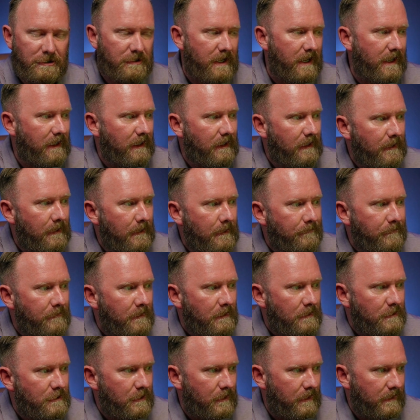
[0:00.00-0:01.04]
rate
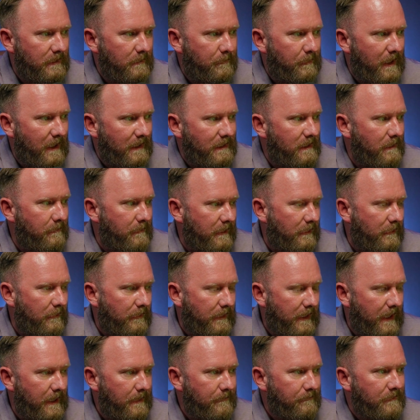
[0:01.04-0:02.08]
during the pandemic,
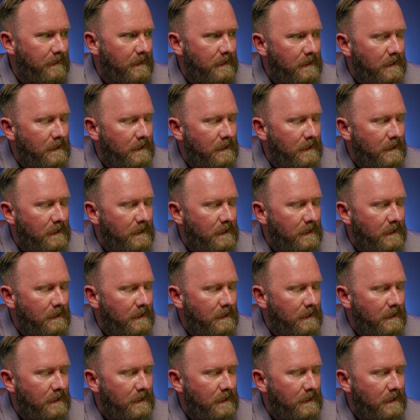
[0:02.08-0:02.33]
okay?